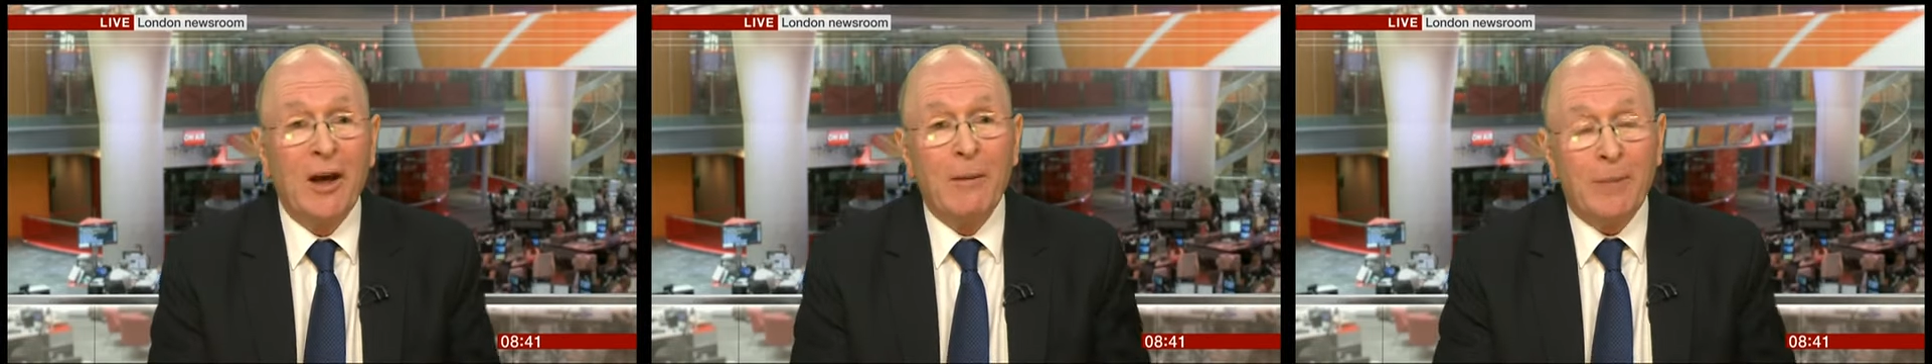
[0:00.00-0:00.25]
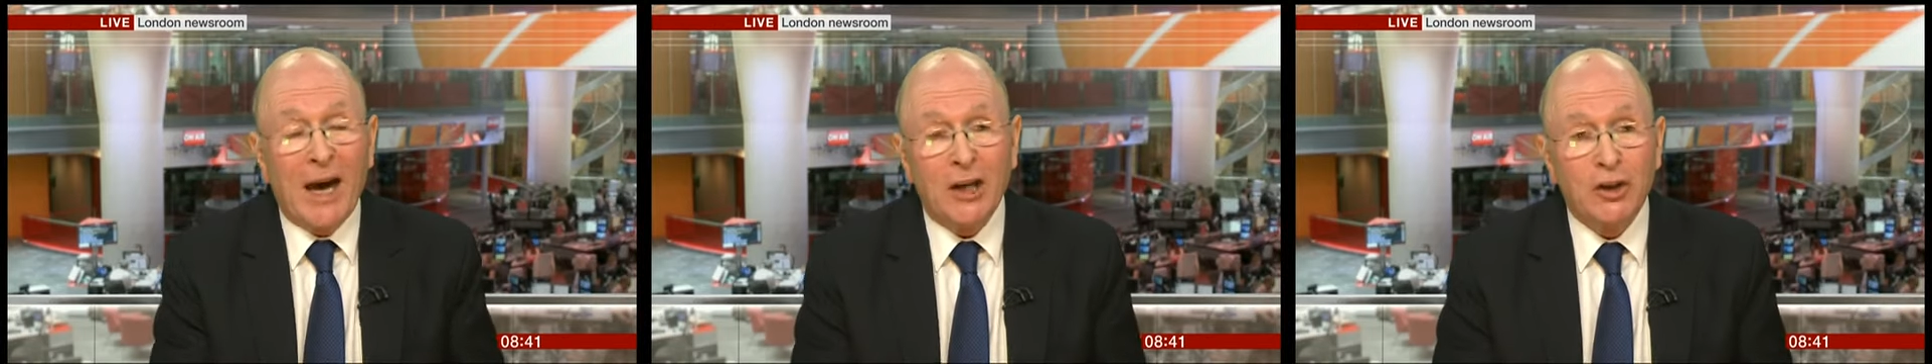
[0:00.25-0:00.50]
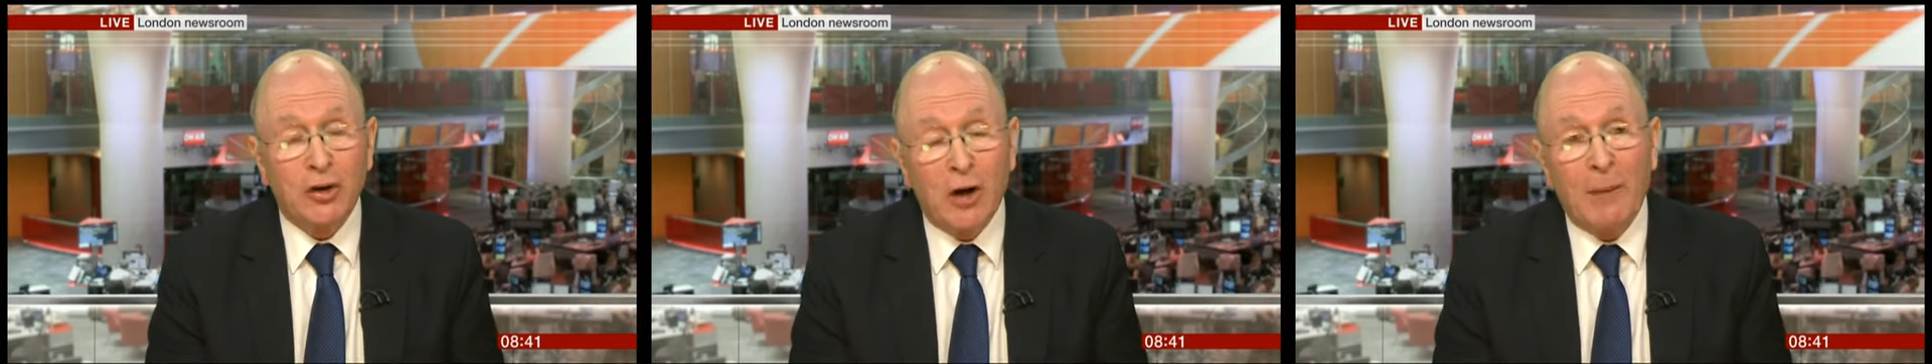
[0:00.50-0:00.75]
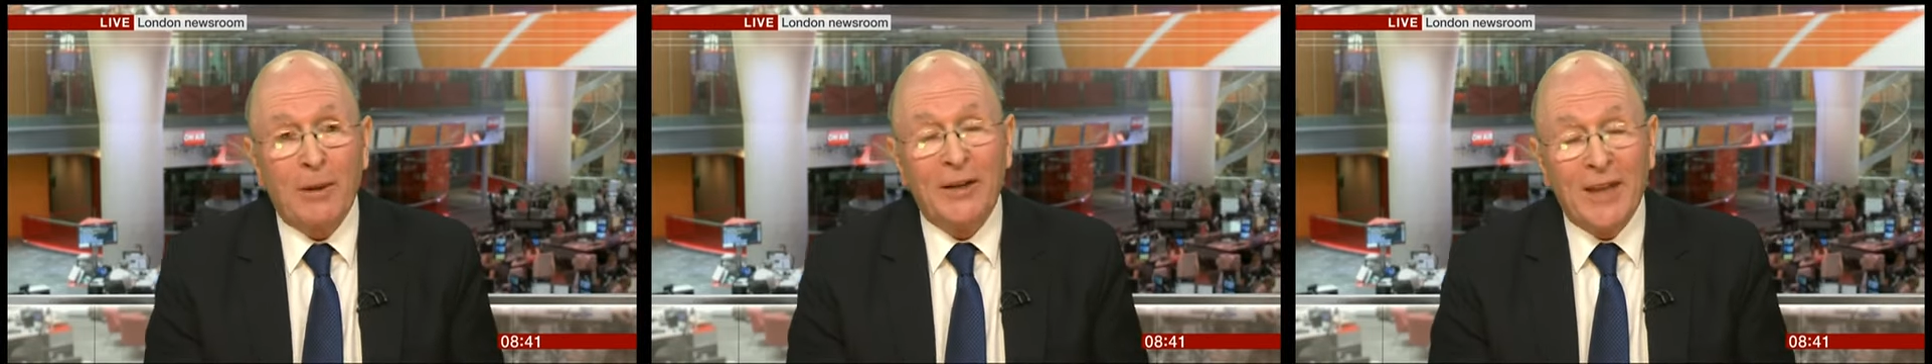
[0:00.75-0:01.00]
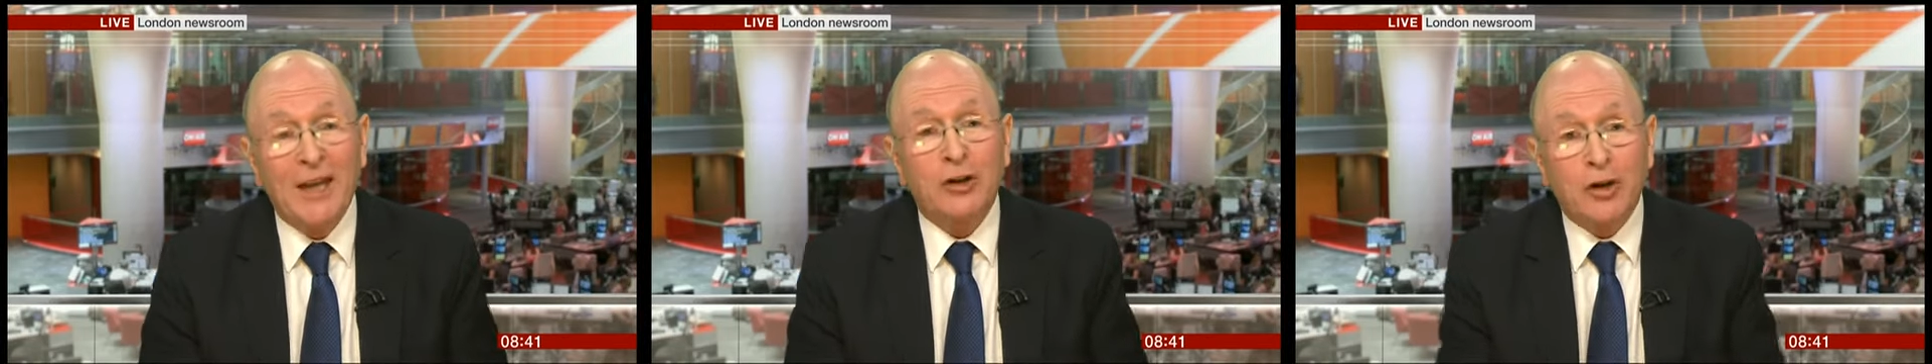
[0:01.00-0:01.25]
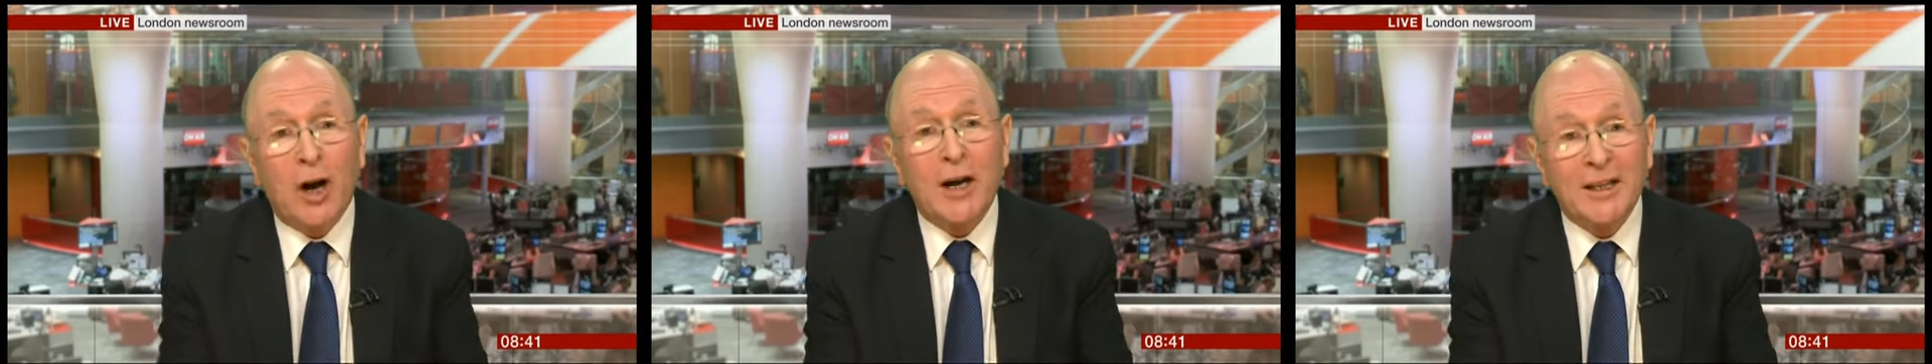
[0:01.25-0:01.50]
patch her up and then
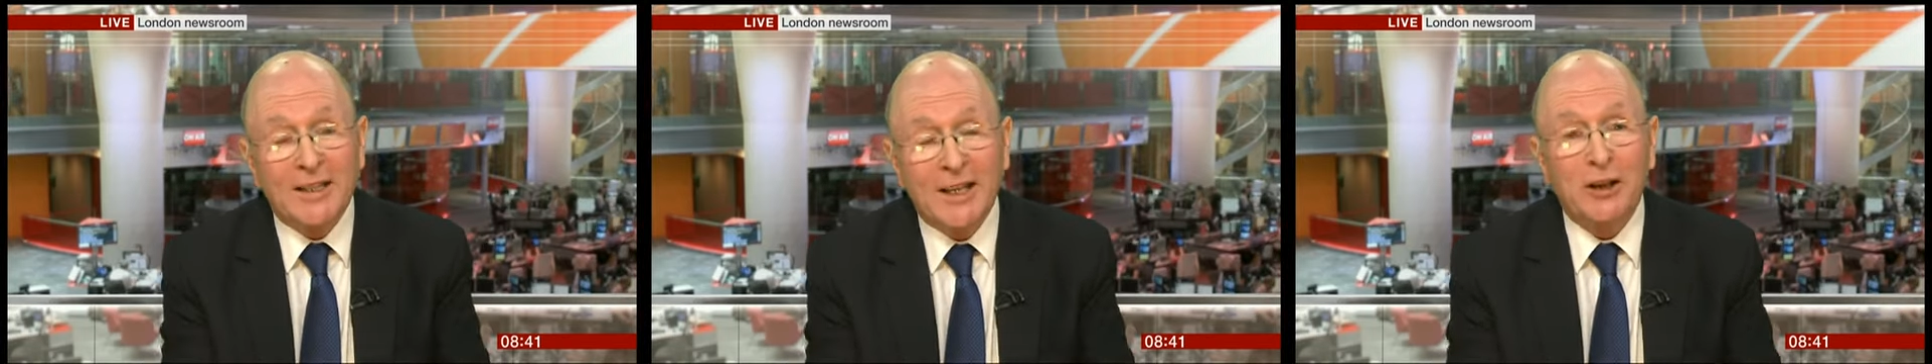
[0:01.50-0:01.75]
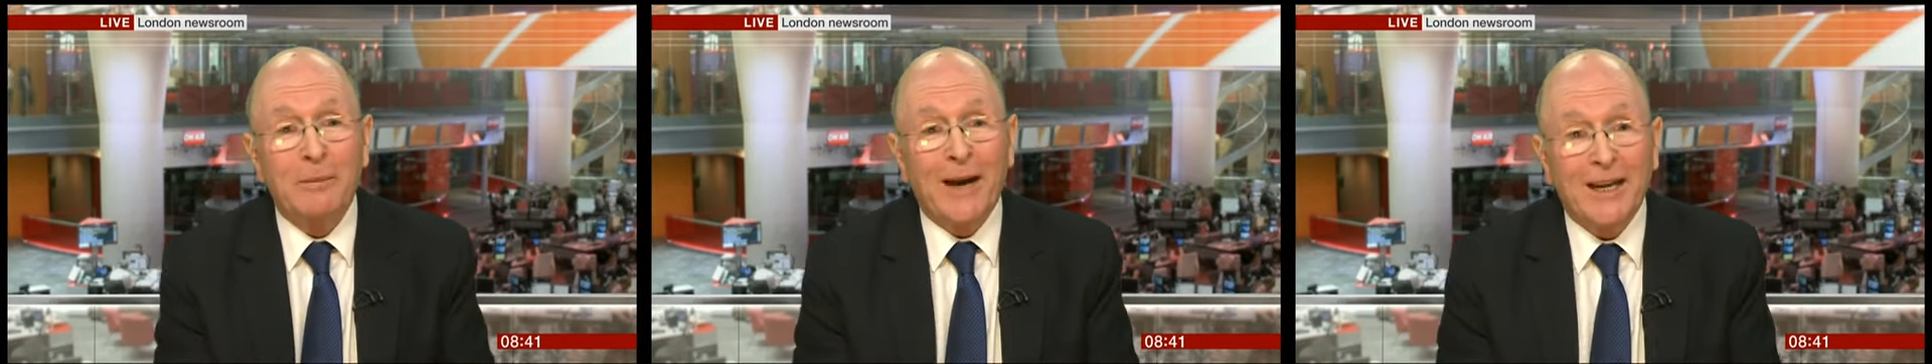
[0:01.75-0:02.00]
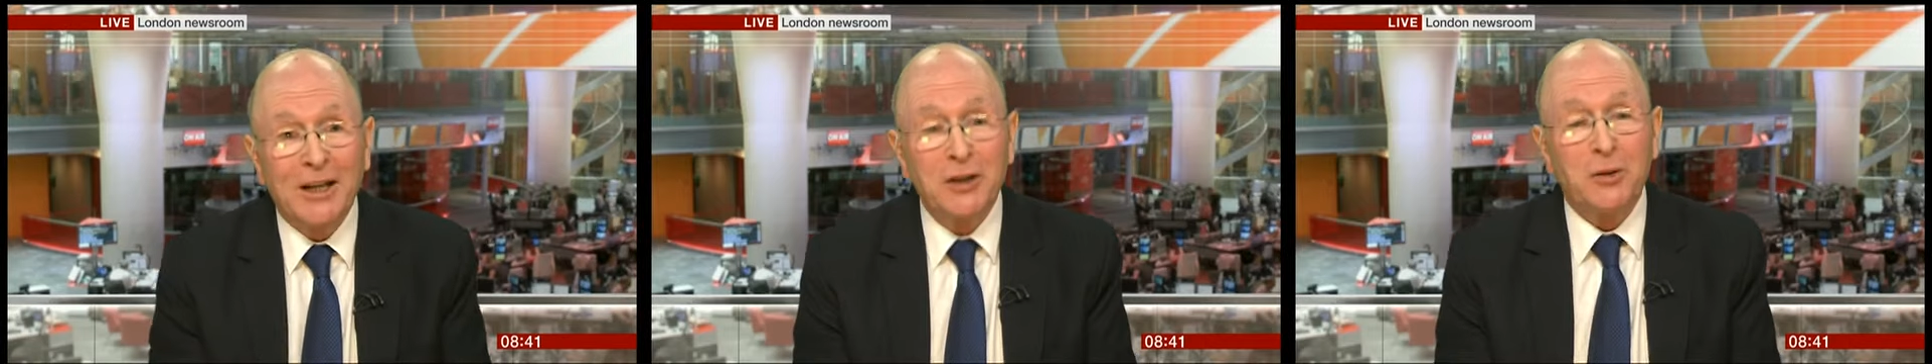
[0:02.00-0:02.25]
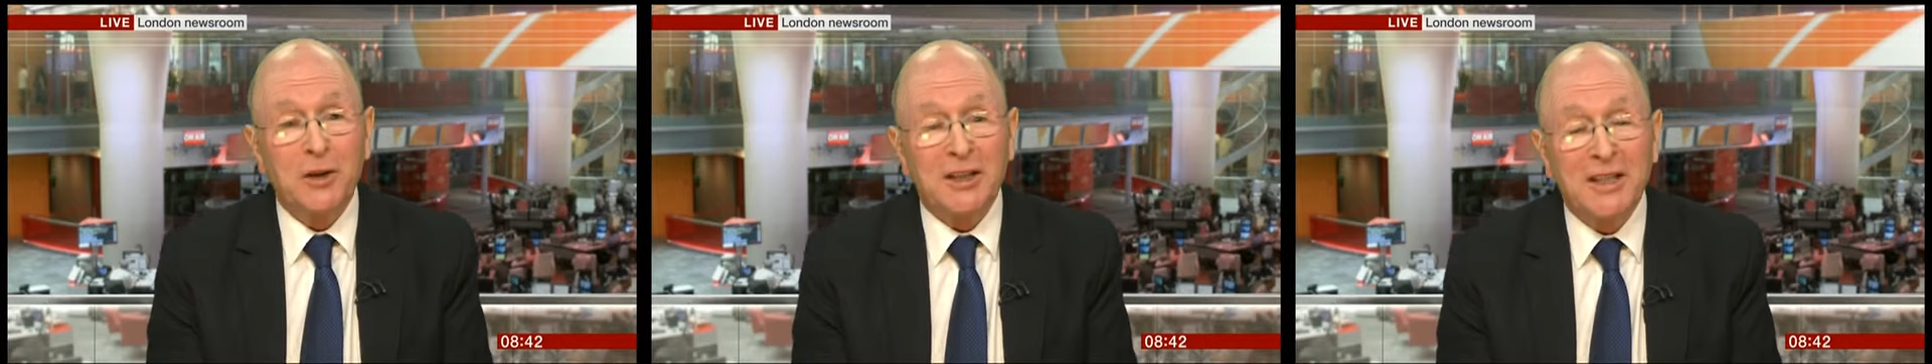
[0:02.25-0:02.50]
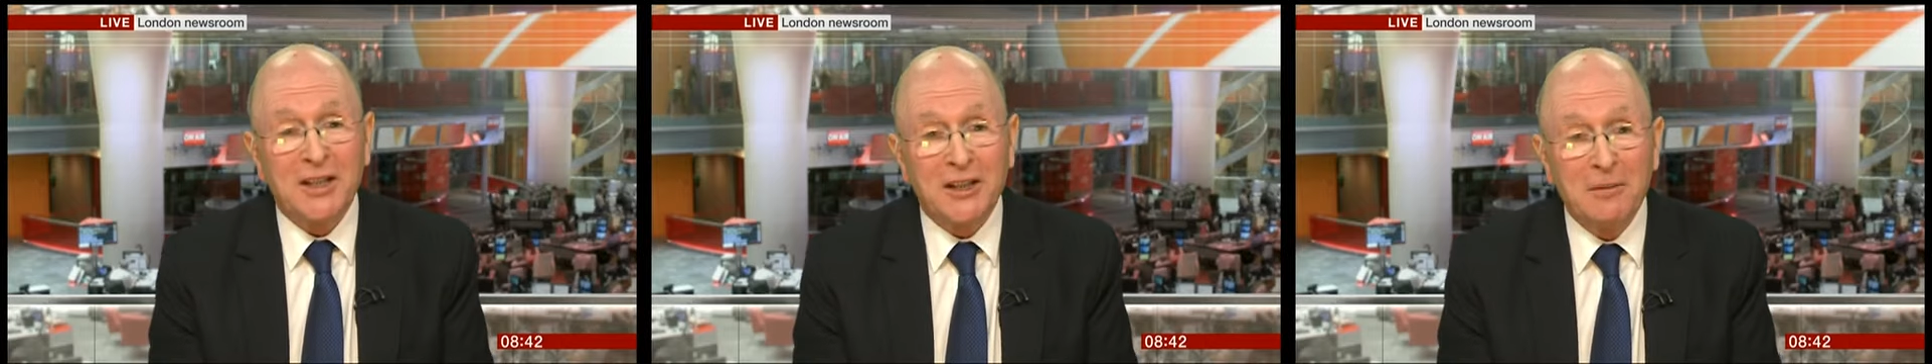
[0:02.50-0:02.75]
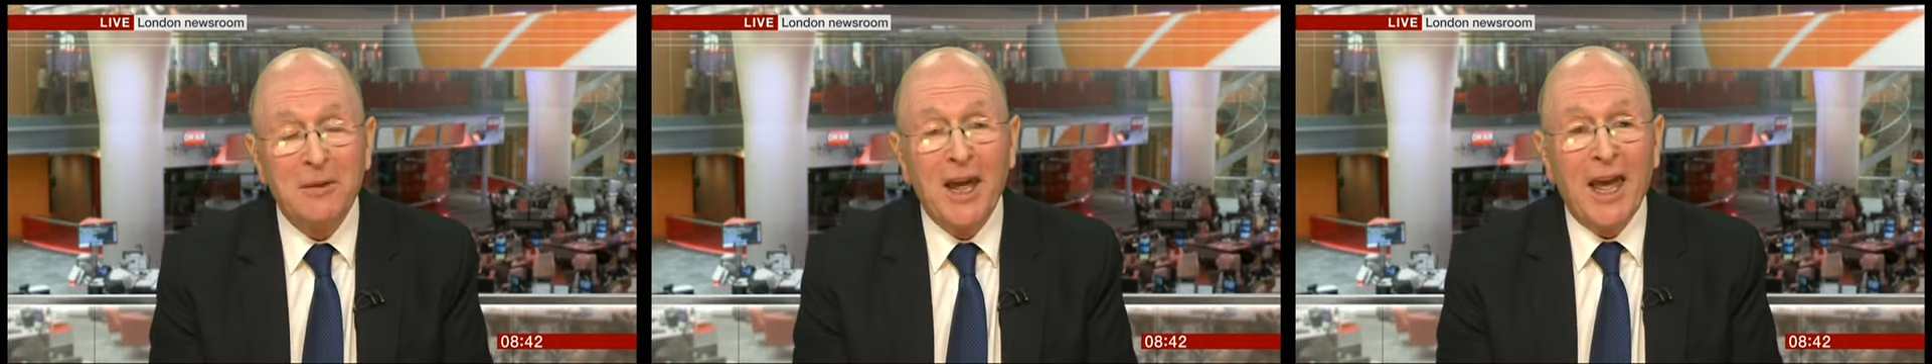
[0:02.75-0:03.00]
try and send her back into a system,